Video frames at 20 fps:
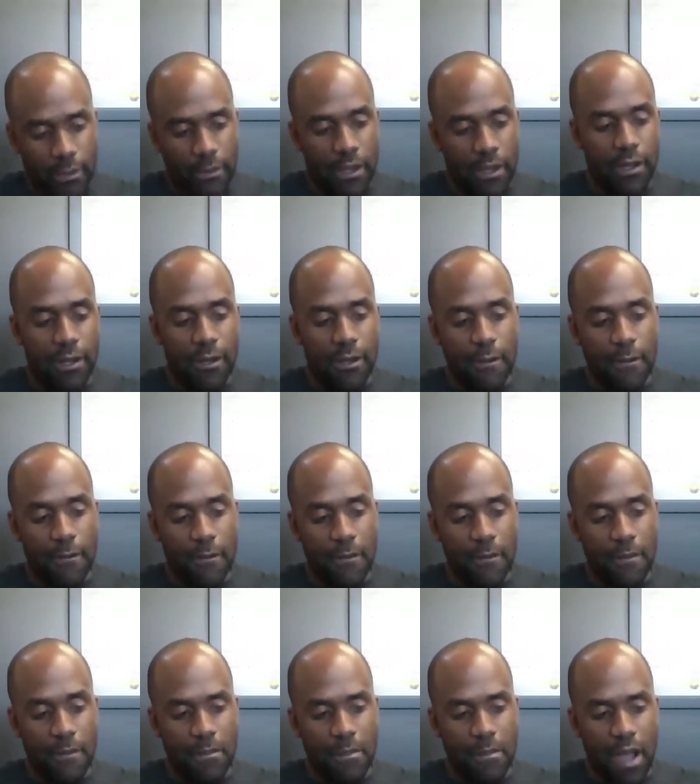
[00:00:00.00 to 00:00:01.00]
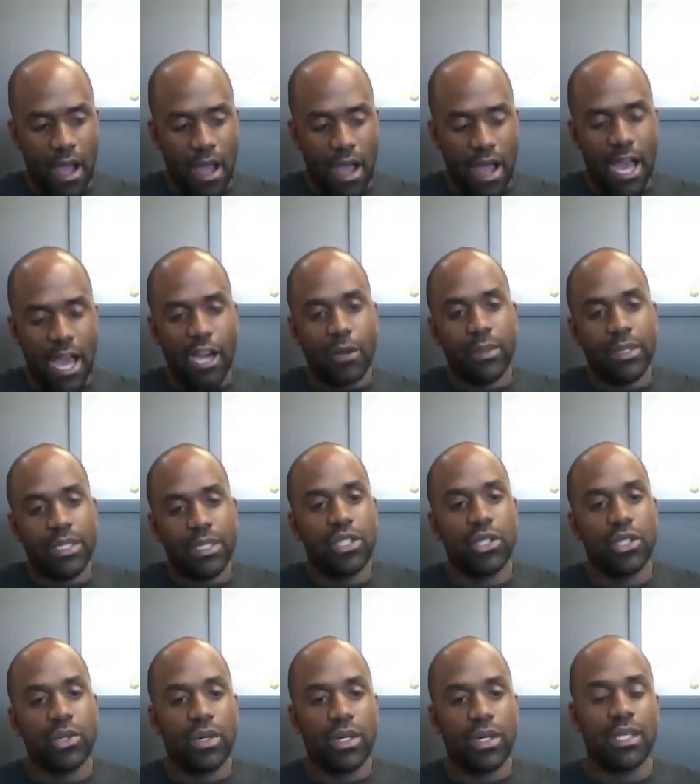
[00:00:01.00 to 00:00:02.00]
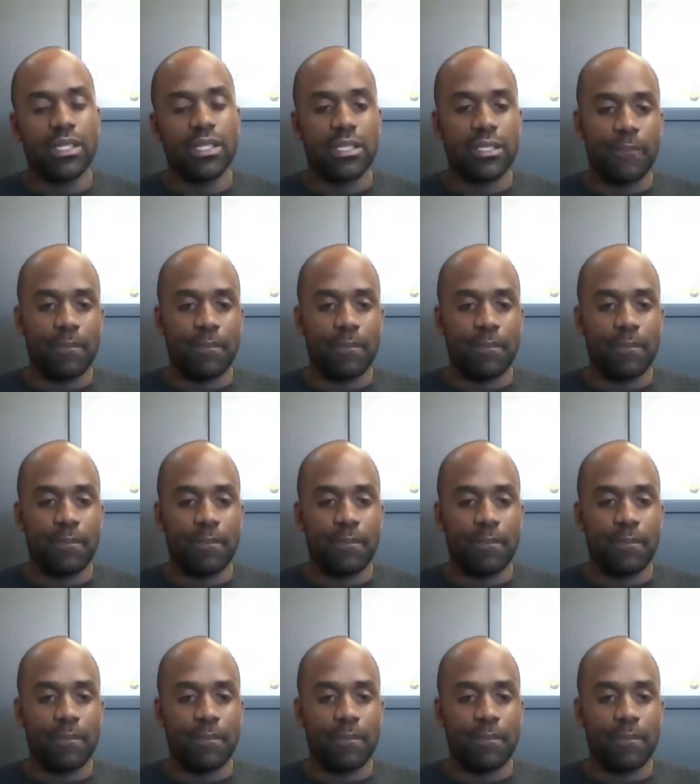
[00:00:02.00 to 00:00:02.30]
Um, I'll be doing,